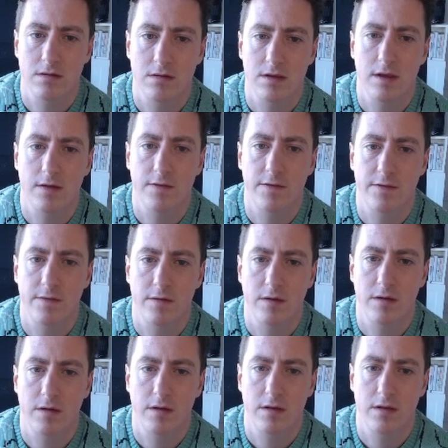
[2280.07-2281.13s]
if
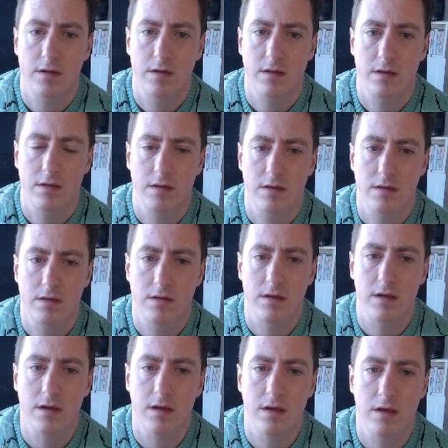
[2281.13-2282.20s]

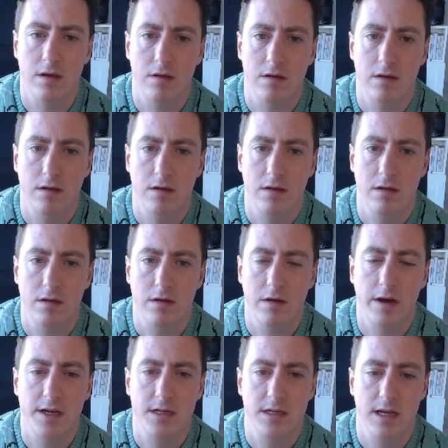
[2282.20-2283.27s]
the
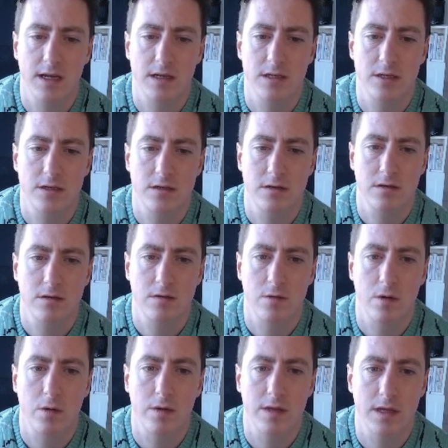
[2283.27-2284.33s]
knight takes,
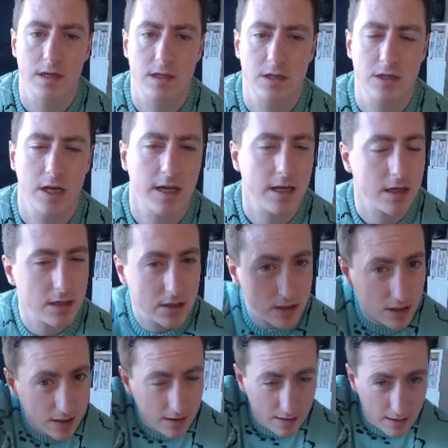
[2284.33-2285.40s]
we win the exchange.
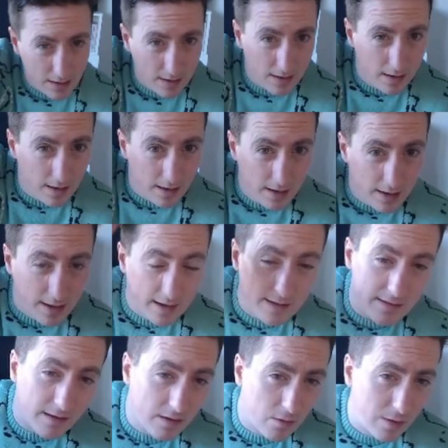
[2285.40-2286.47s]
Is
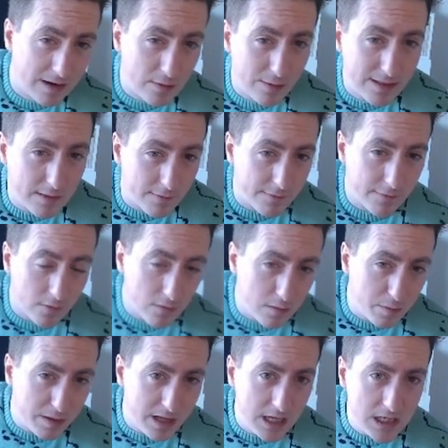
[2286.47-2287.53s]
there a way to win the full
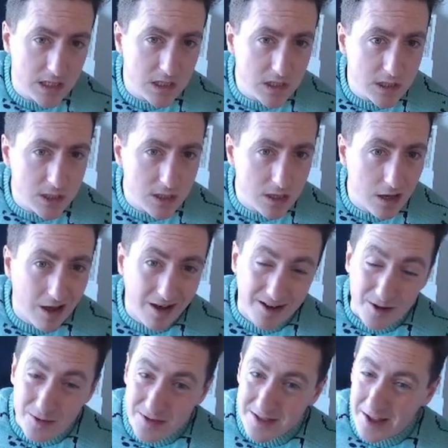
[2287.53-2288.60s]
piece? I
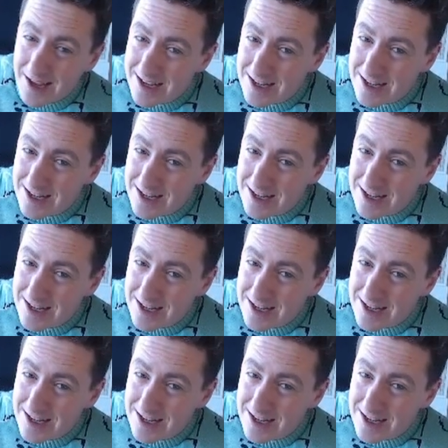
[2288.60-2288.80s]
don't think